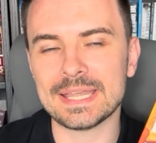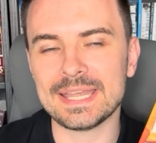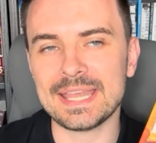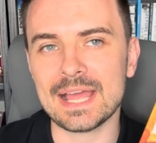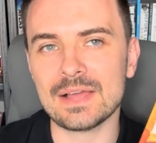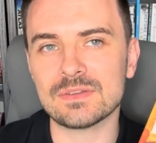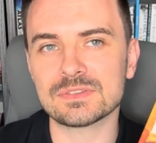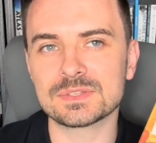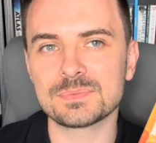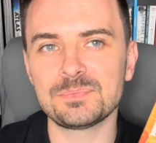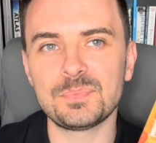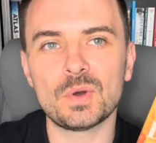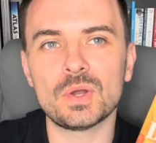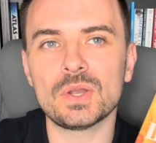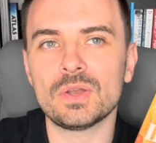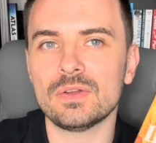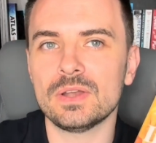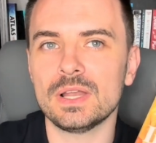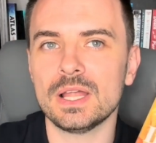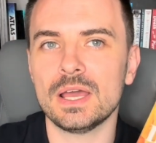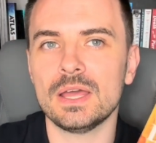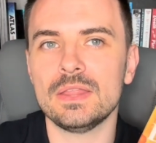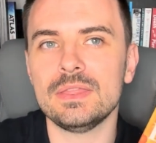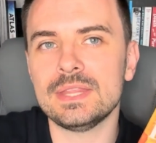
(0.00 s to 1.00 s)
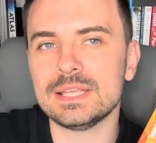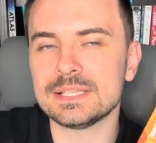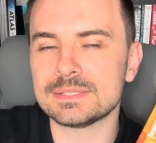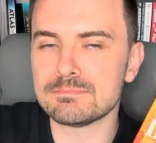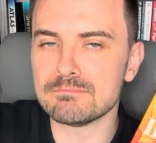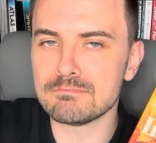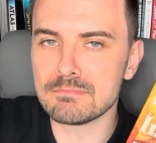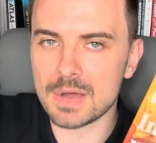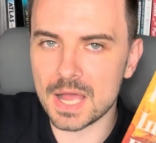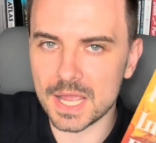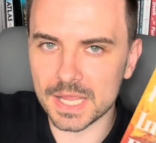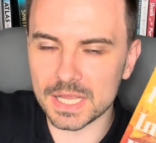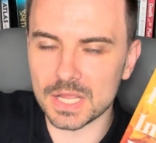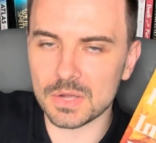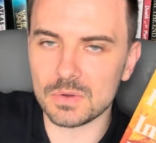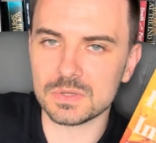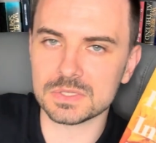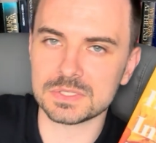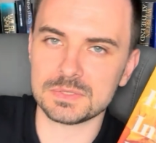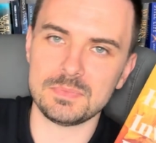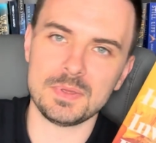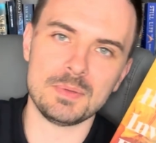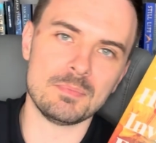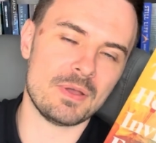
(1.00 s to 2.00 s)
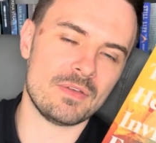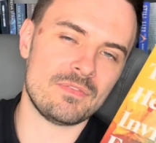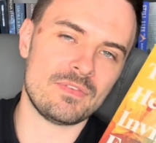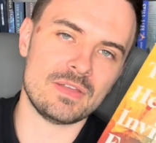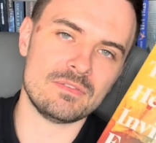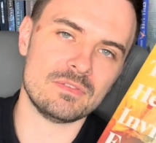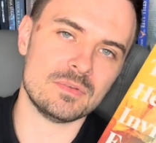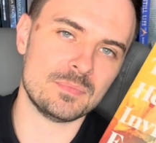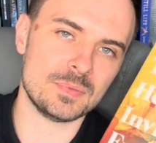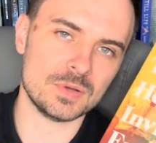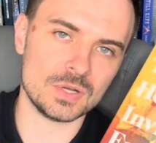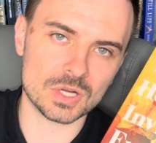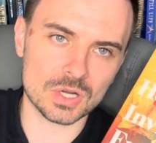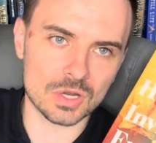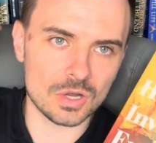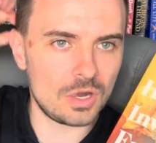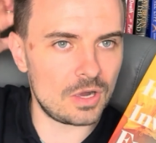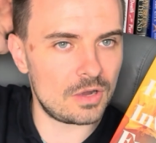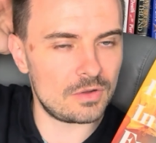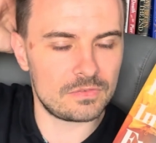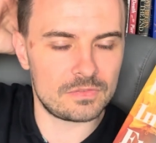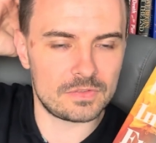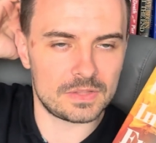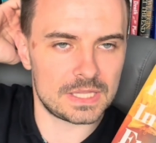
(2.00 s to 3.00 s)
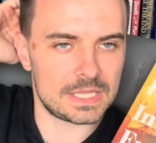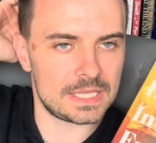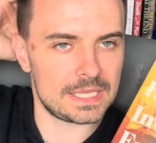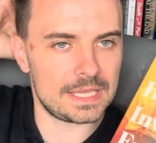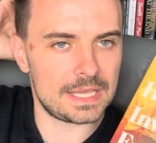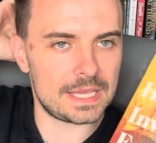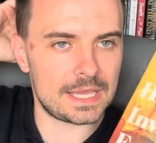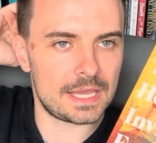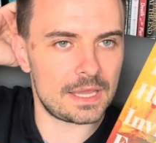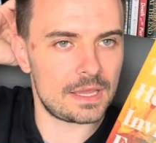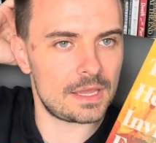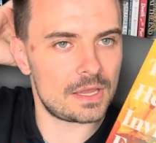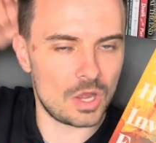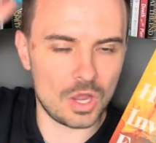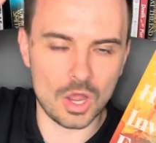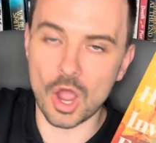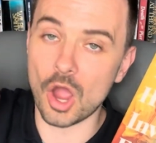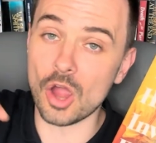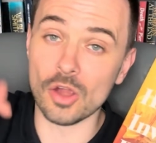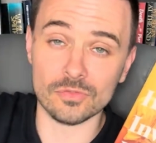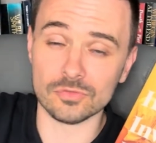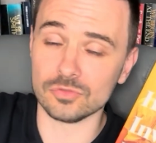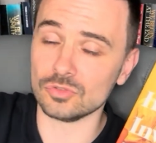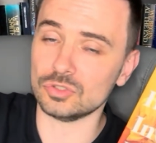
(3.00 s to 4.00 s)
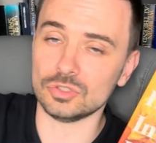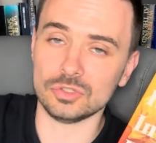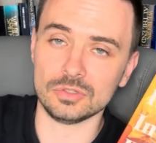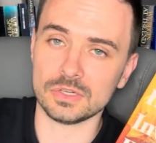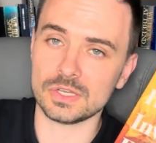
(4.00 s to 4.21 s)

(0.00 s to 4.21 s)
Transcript: Now, spoiler alert, this might go on to be my favourite book of the year overall,